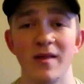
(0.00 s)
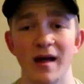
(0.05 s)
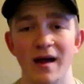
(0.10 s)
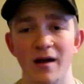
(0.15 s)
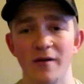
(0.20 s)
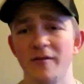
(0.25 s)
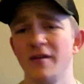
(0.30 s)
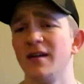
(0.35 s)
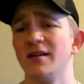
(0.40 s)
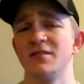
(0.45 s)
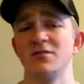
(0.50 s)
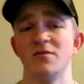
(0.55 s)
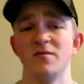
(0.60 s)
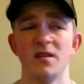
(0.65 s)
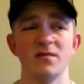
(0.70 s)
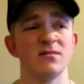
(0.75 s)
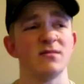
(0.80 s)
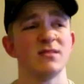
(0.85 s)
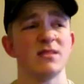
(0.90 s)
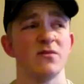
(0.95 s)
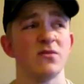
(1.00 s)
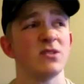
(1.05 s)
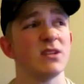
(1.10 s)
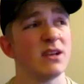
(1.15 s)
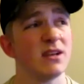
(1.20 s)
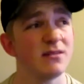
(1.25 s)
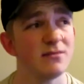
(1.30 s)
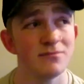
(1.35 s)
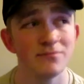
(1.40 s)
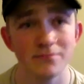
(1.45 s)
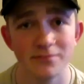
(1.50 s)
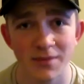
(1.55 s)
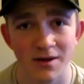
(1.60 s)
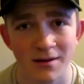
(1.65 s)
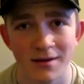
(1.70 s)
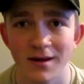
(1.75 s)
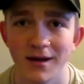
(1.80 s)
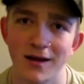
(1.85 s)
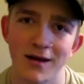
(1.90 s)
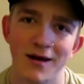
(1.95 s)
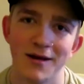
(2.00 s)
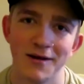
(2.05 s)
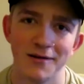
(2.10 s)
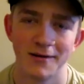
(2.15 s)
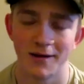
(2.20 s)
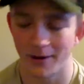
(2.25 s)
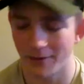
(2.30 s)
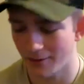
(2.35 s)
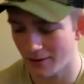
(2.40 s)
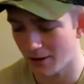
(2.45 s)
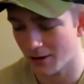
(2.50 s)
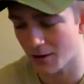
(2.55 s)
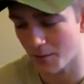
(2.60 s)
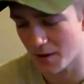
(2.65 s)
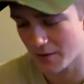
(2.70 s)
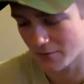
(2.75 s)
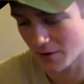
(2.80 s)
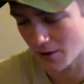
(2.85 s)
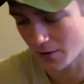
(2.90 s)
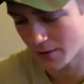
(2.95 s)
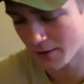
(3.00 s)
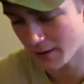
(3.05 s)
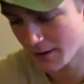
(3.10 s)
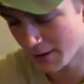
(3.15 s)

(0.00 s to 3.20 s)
that. I think that's 2017. I don't know. I could be wrong.